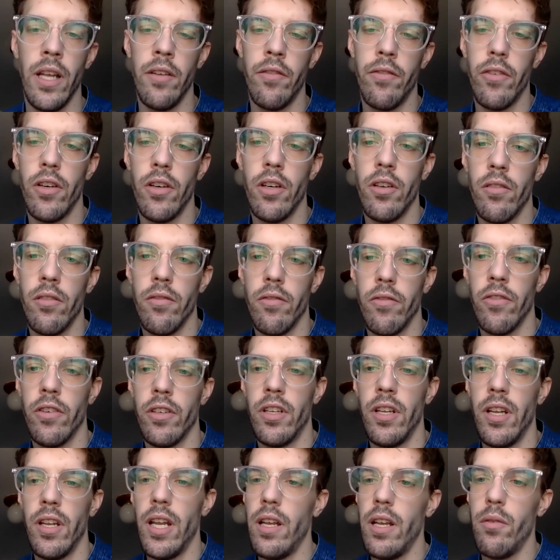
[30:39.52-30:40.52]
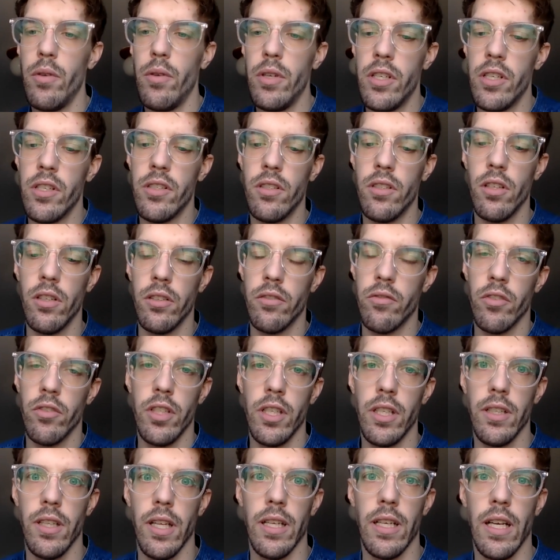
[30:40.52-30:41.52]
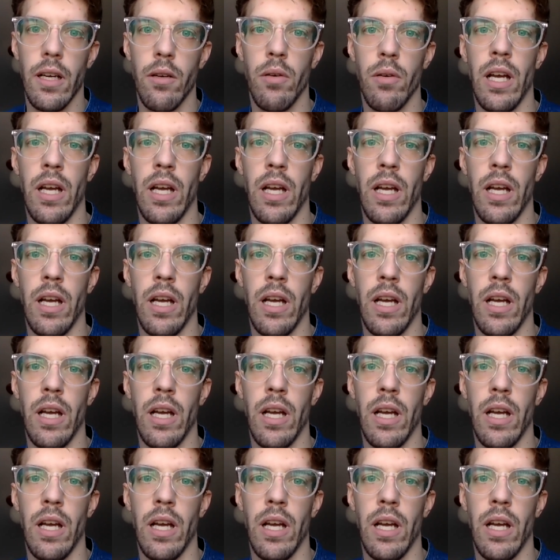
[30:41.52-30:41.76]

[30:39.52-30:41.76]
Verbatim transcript: and for for today, we just looked really like I,